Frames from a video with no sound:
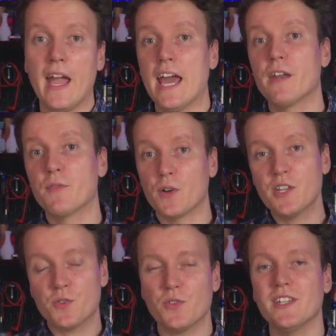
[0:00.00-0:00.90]
And if you're
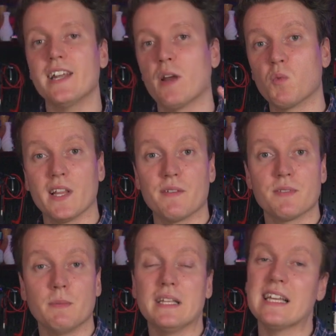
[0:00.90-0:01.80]
interested, I will have
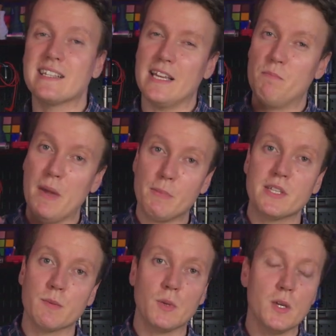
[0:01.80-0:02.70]
some links and maybe
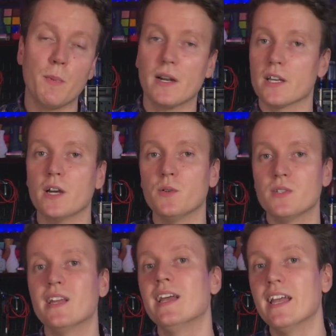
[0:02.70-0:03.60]
some coupon
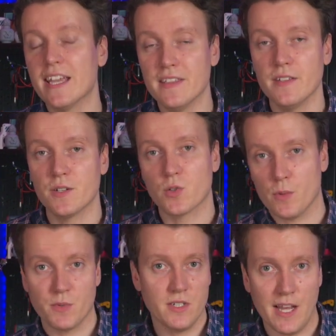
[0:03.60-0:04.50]
codes in the
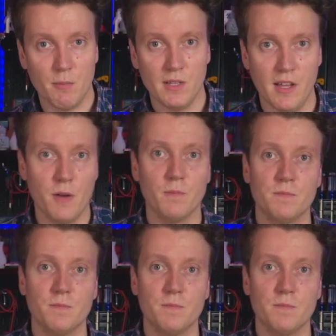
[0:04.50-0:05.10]
description down below.